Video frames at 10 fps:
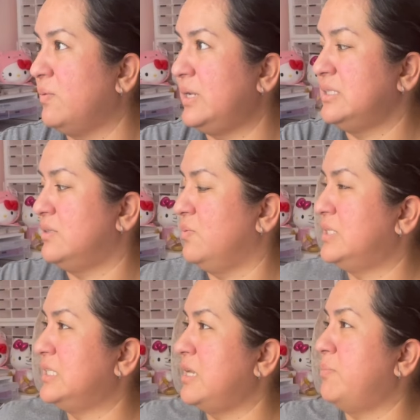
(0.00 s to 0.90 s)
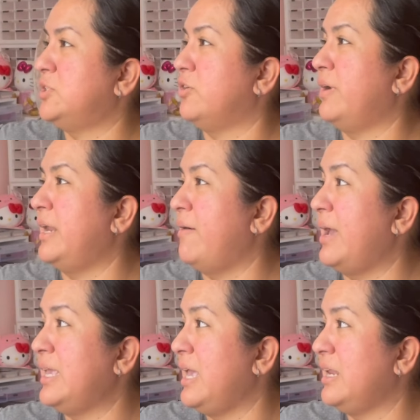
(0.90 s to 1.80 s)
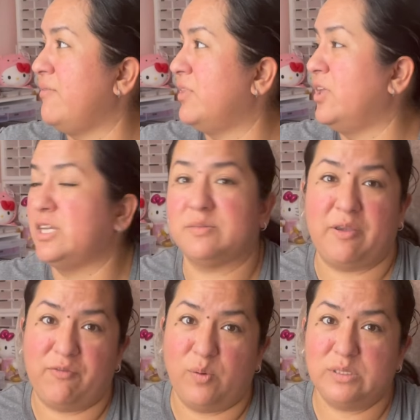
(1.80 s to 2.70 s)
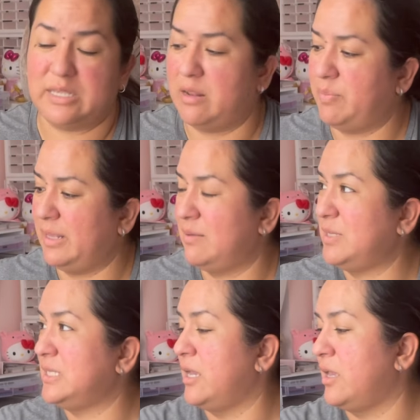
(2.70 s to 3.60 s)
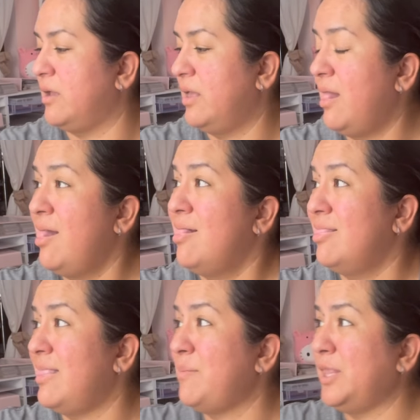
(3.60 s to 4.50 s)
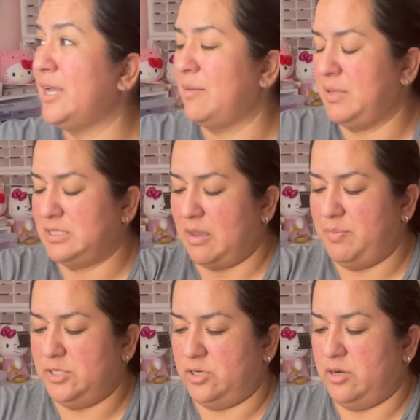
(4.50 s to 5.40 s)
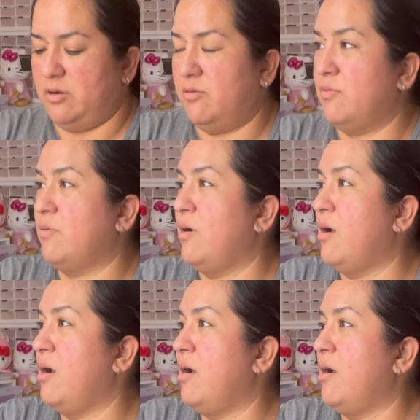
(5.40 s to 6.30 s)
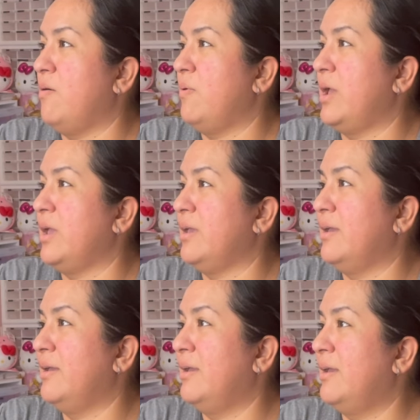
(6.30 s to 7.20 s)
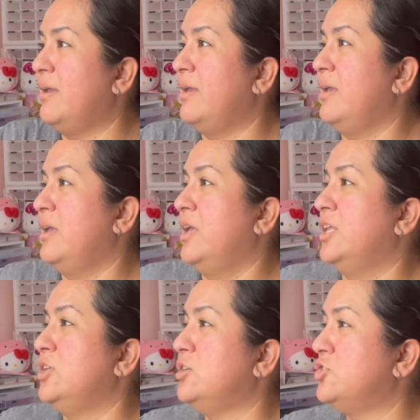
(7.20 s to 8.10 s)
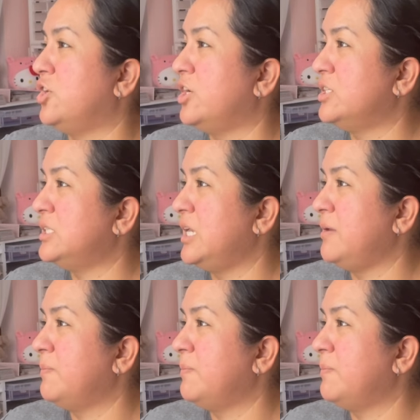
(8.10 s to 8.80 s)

what's the temperature right now? I can't even look cause my phone's on, but let me tell you. Let me look up the temperature. Rawway, New Jersey,